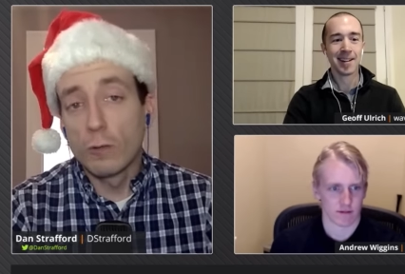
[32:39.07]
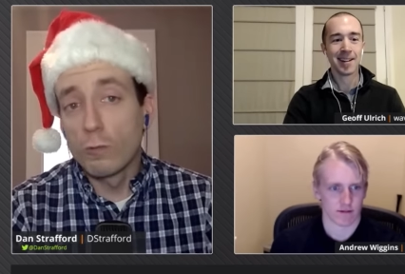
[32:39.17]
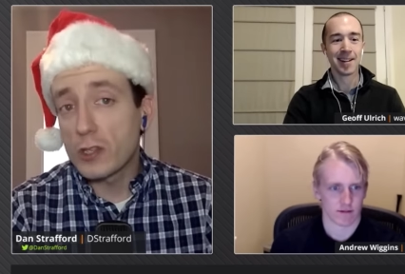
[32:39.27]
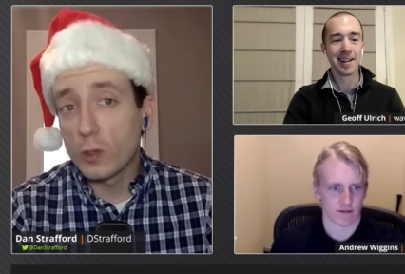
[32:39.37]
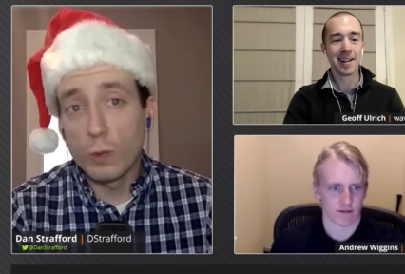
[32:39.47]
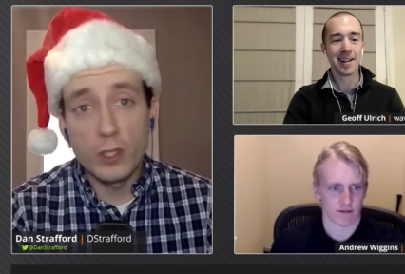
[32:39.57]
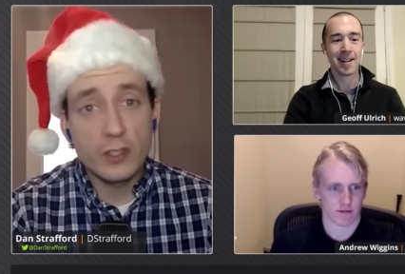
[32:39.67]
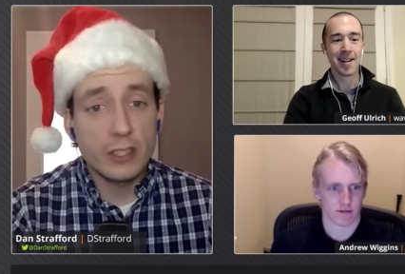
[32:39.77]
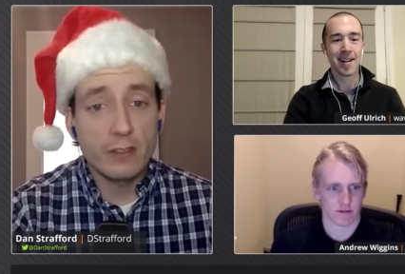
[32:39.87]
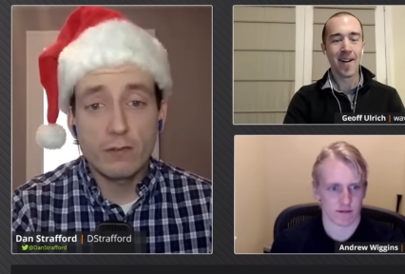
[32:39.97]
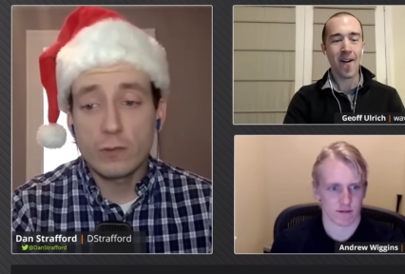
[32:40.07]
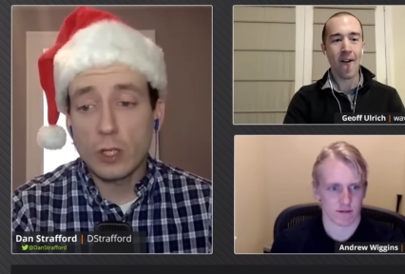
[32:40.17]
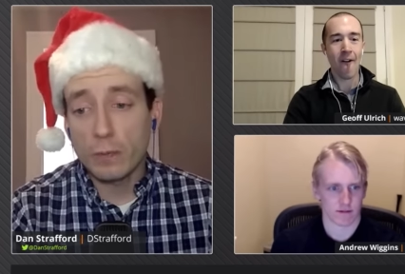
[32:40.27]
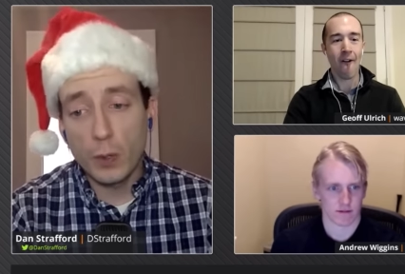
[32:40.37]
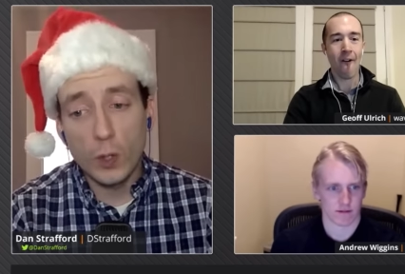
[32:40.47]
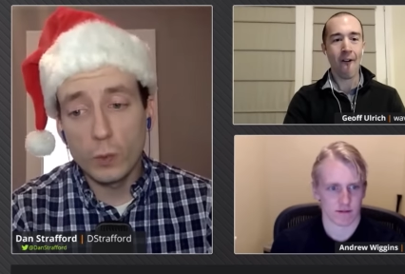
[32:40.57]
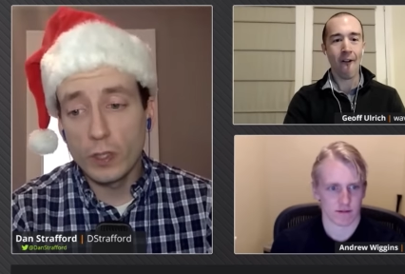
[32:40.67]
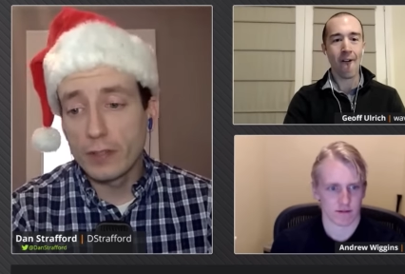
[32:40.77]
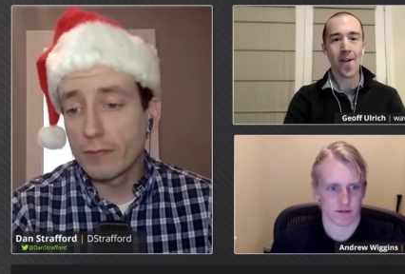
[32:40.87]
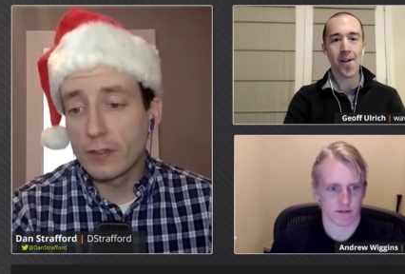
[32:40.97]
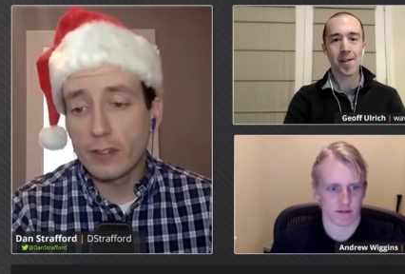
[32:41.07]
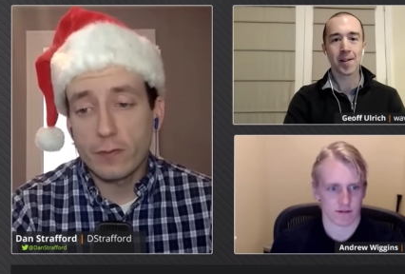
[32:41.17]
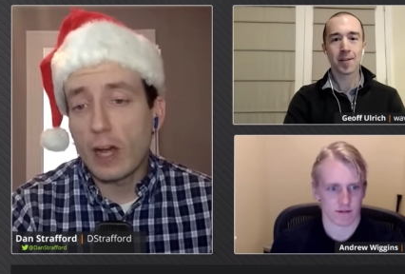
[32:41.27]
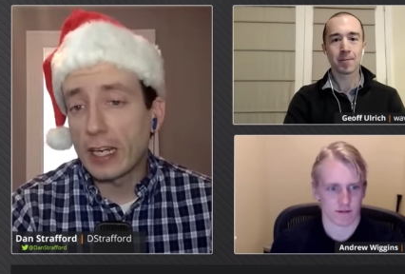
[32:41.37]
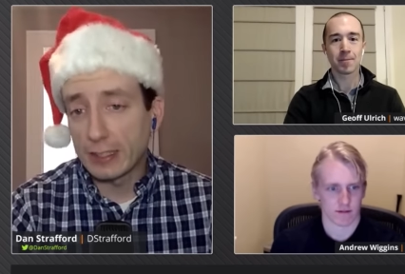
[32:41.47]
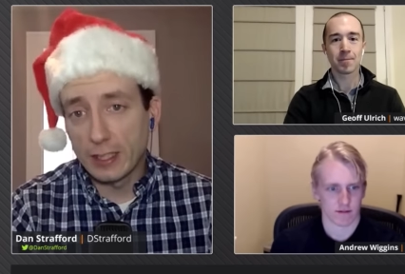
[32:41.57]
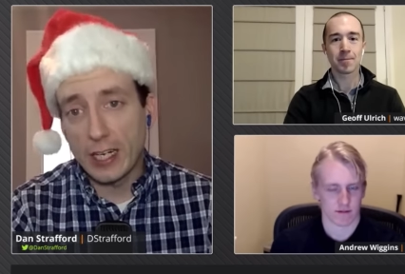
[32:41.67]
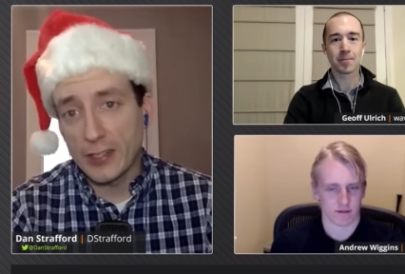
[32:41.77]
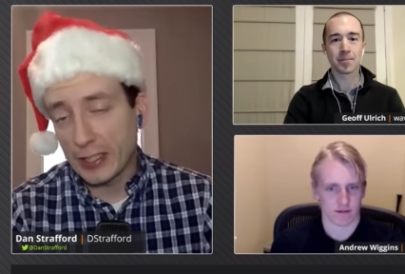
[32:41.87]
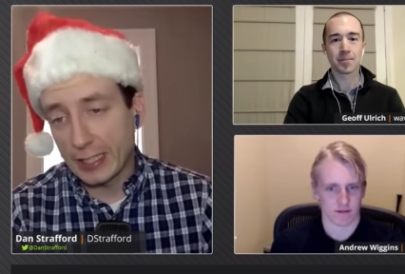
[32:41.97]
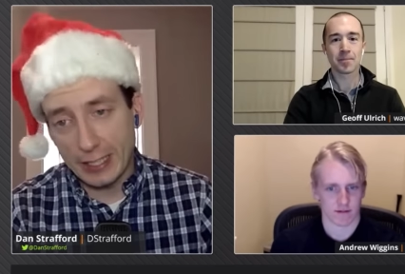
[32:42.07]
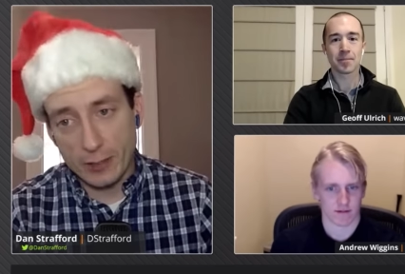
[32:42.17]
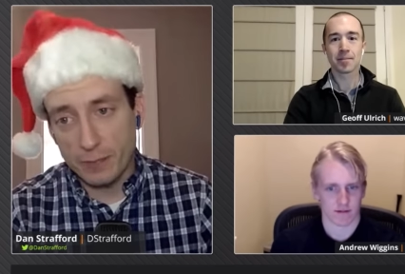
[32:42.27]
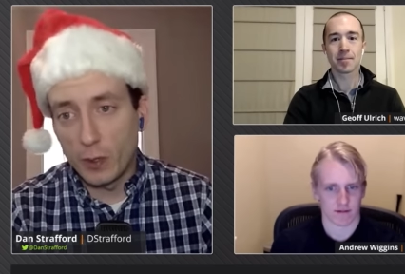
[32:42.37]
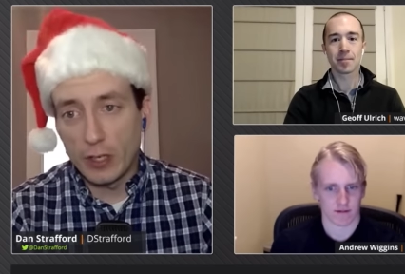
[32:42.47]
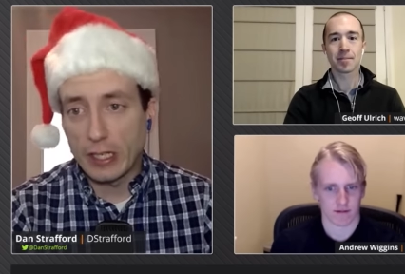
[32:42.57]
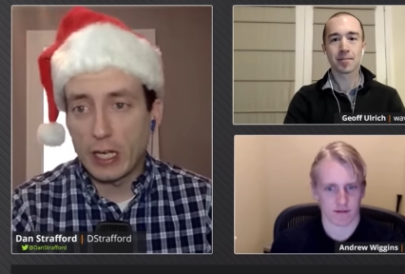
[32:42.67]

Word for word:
Speaker 1: Russell Wilson, Doug Baldwin, defying logic at this point.